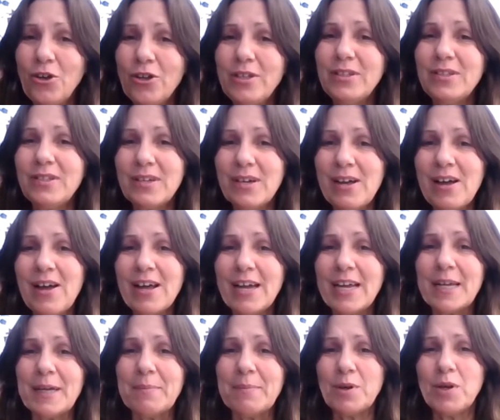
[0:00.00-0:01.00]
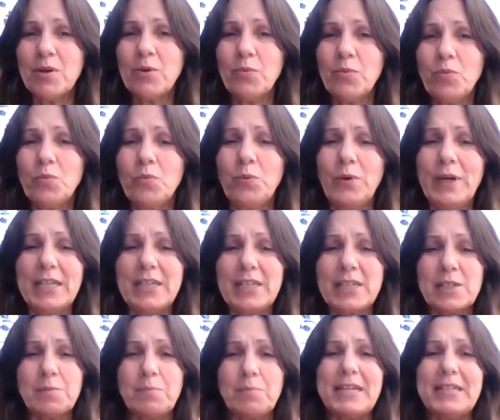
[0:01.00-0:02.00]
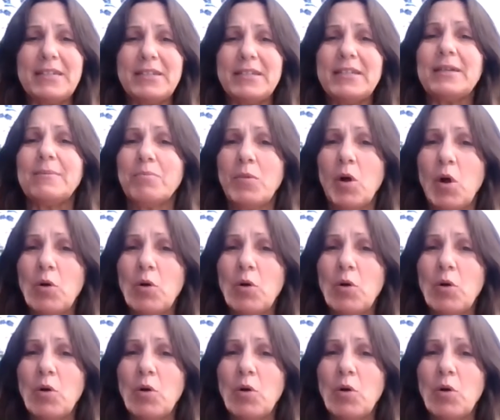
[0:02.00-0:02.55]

good time with spending